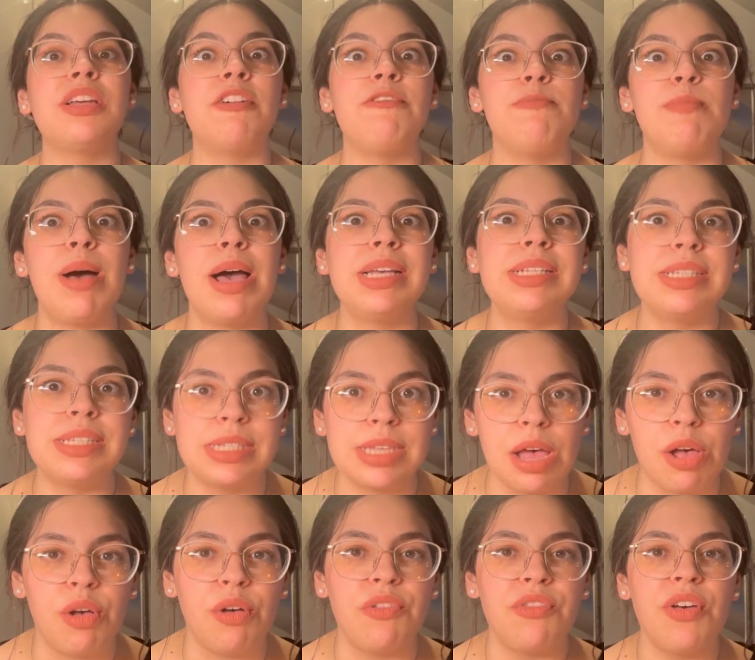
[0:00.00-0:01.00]
of
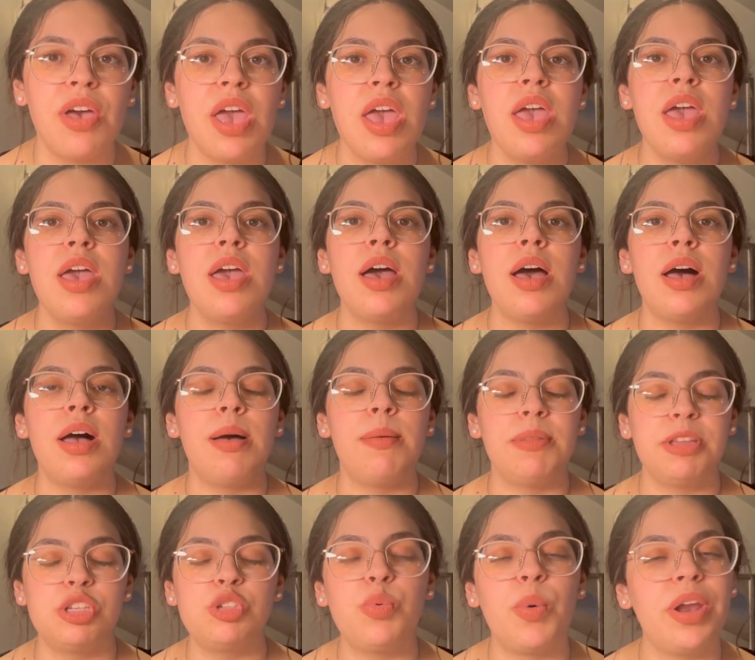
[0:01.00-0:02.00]
myself um,
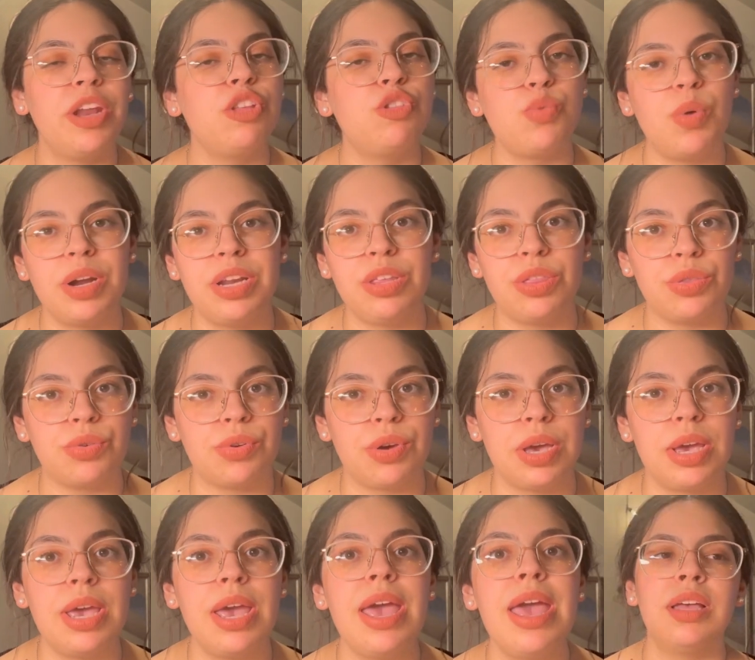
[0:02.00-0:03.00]
in twenty
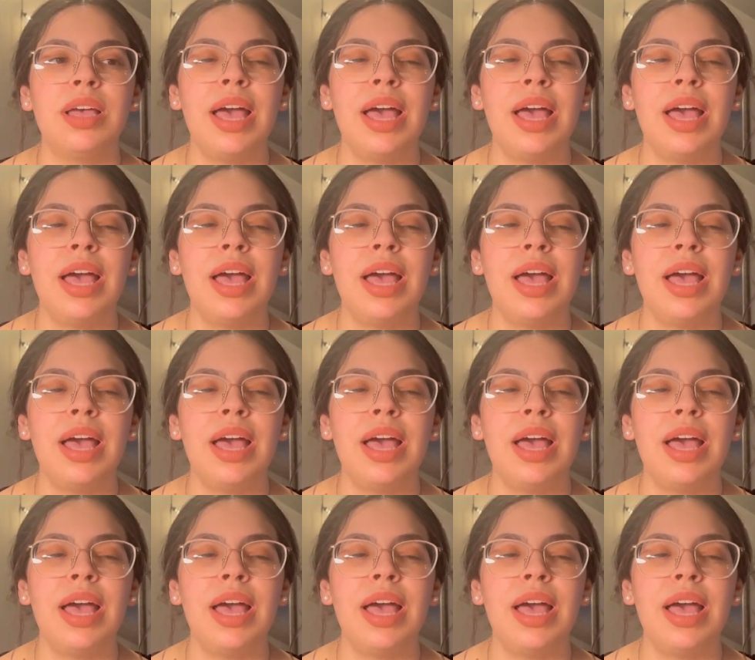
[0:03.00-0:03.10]
twenty-three.